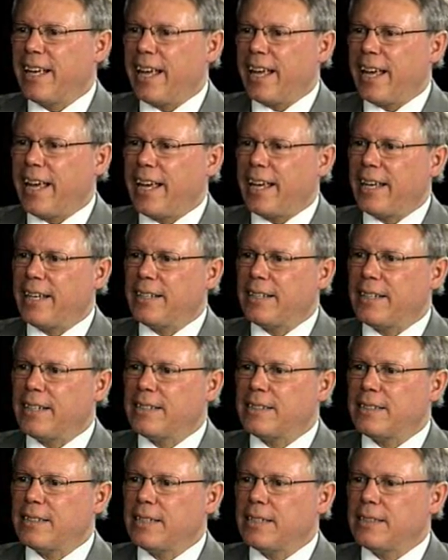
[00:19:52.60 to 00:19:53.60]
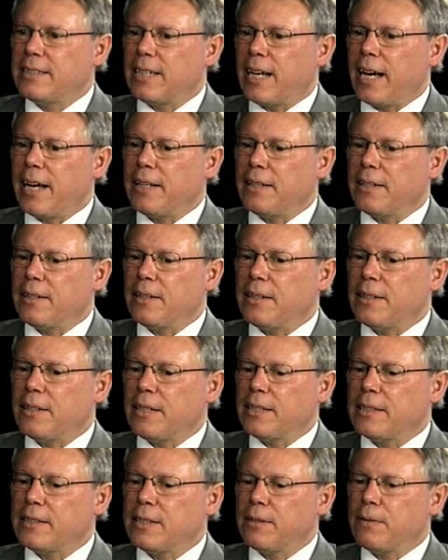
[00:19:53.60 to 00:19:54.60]
And
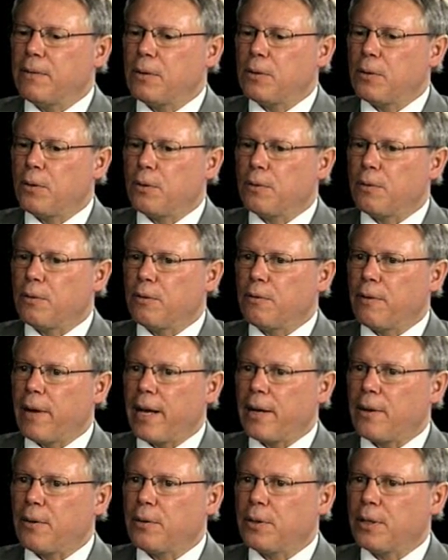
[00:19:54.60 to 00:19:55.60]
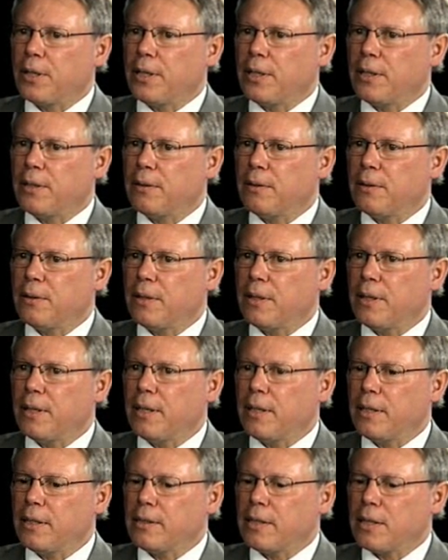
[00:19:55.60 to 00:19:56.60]
it's difficult for faculty
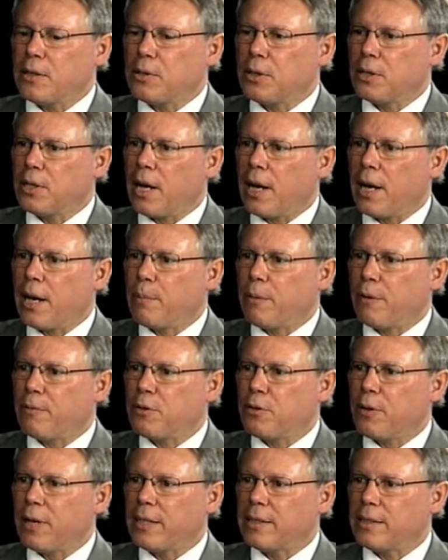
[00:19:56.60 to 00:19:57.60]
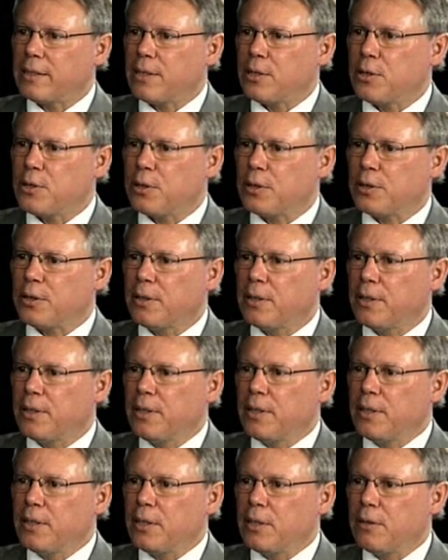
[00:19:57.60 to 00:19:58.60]
in such a time of transition
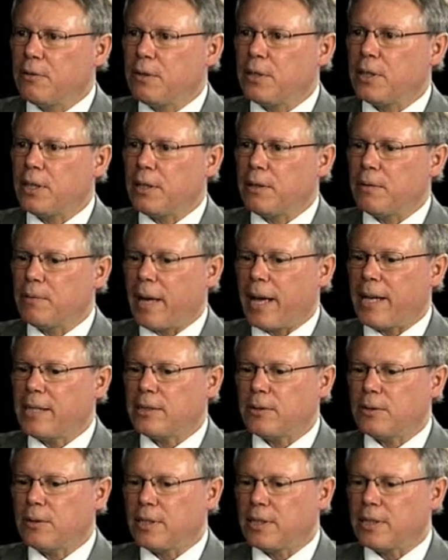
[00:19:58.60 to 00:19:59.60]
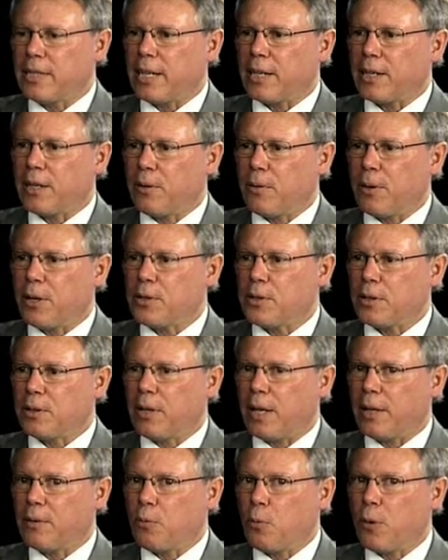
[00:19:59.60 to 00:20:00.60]
to really answer the second question,
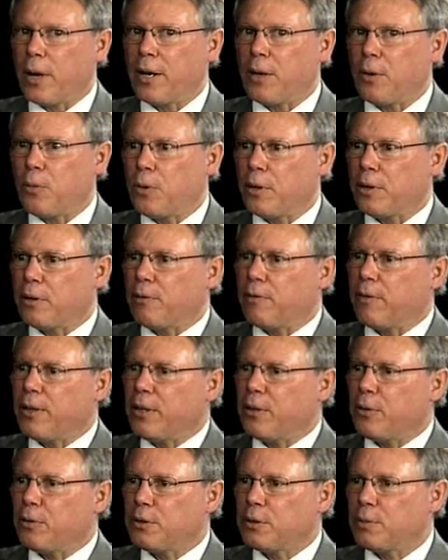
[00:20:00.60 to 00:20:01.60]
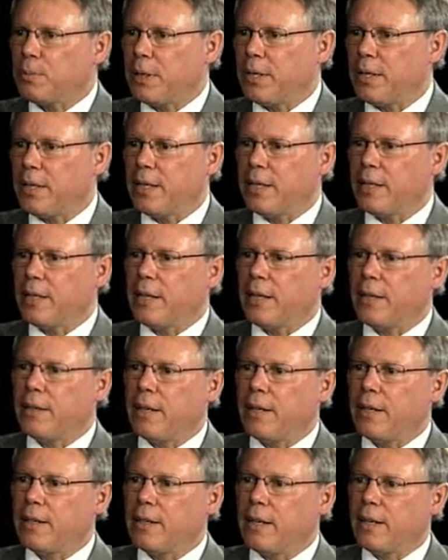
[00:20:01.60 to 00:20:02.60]
like where will the fields be
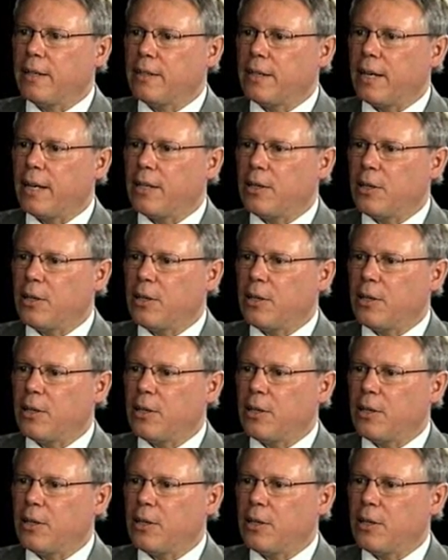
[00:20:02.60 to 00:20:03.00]
in 10